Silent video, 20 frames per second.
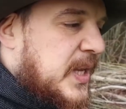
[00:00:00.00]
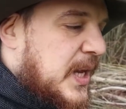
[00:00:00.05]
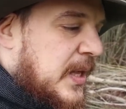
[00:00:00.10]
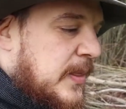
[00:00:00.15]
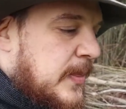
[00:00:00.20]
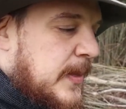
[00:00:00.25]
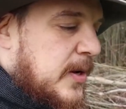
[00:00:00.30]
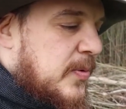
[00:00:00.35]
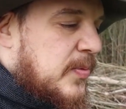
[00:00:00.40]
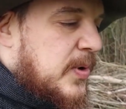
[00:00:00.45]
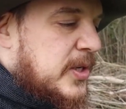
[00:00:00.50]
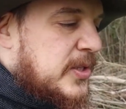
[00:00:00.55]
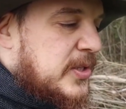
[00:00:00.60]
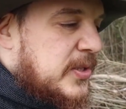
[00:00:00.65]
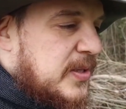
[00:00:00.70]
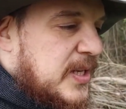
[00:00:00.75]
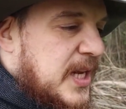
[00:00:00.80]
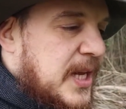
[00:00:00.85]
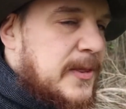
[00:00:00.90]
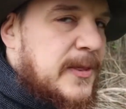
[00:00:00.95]
And they want
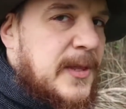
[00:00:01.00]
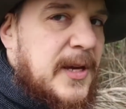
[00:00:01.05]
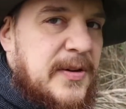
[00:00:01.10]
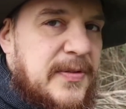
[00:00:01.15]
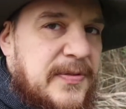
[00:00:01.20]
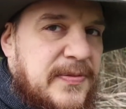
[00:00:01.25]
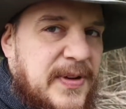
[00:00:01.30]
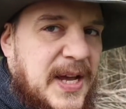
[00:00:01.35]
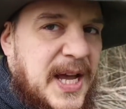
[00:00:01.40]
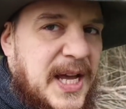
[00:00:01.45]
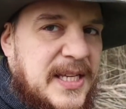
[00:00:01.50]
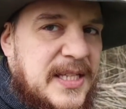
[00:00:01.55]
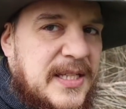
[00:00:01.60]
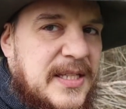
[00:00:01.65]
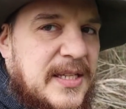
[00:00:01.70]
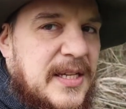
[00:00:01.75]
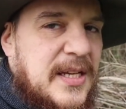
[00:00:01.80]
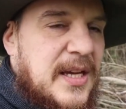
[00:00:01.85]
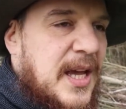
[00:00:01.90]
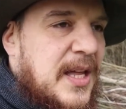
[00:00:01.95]
to get there
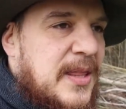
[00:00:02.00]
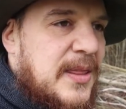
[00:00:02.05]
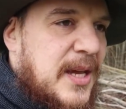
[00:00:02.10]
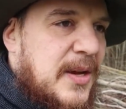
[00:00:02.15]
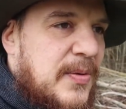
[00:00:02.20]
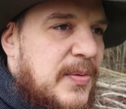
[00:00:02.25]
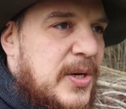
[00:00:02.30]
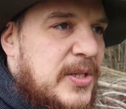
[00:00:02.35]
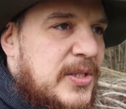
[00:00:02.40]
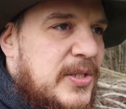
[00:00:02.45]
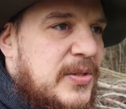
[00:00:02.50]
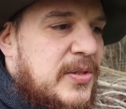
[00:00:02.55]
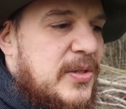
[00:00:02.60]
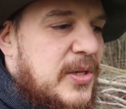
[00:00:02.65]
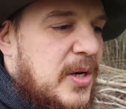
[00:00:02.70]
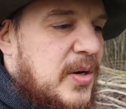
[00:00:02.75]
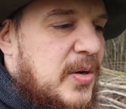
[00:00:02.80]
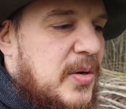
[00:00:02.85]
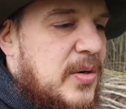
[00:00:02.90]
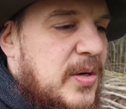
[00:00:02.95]
fast and they want to
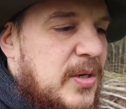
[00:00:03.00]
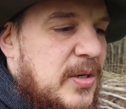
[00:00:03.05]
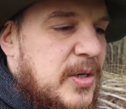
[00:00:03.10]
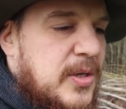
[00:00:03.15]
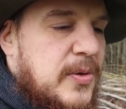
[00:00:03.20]
know